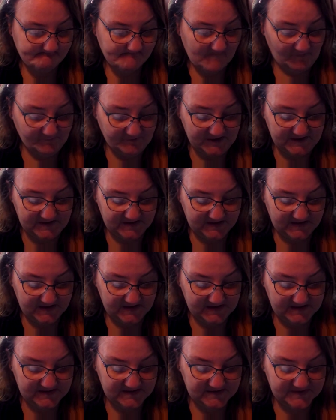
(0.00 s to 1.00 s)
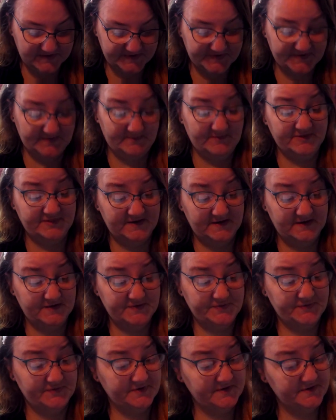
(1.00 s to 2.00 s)
going to need some of
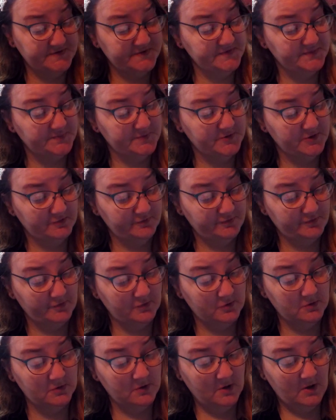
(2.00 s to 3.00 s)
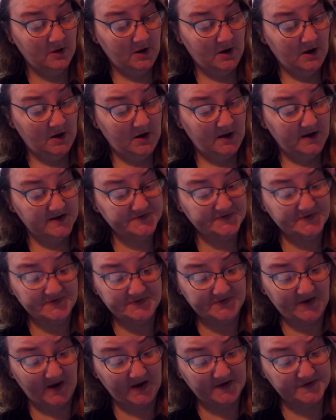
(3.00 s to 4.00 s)
this. This is beautiful. It's a
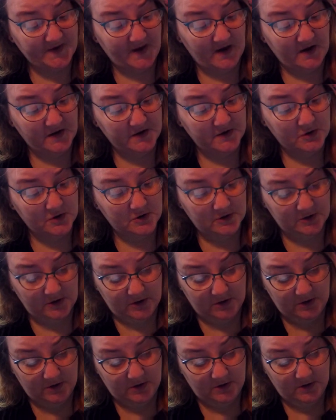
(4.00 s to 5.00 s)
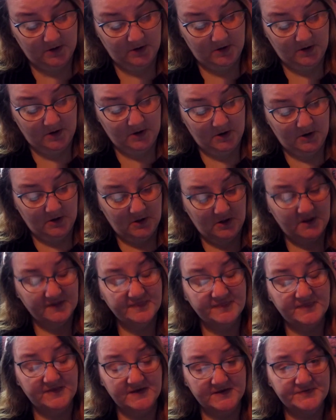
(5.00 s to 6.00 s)
size I hook.
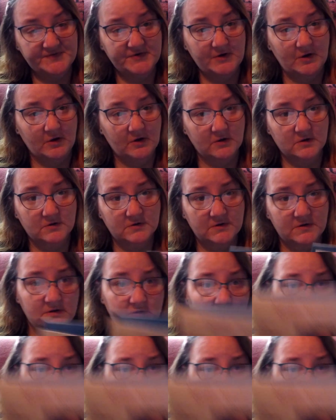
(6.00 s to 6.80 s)
This yarn